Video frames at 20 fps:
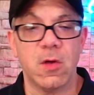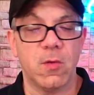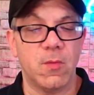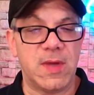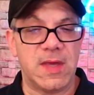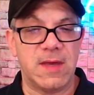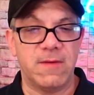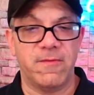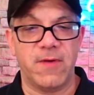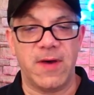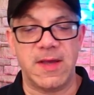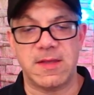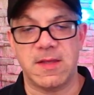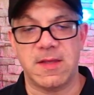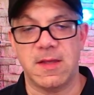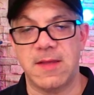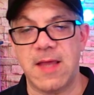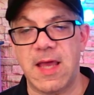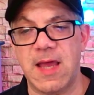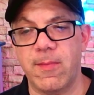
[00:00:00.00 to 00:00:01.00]
We invite the
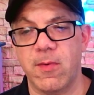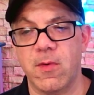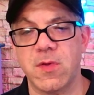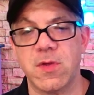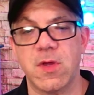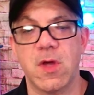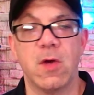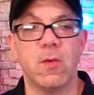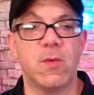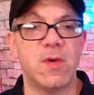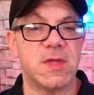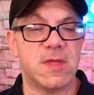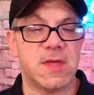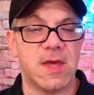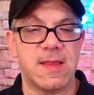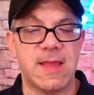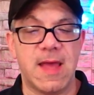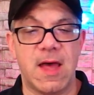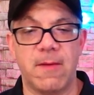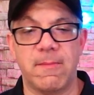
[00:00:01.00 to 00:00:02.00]
neighbors, we
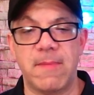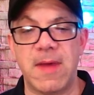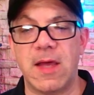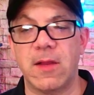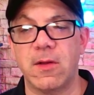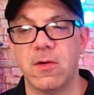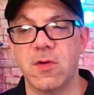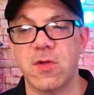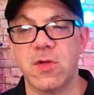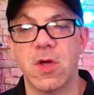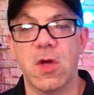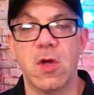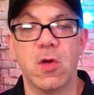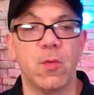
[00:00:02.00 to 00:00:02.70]
send out mailers,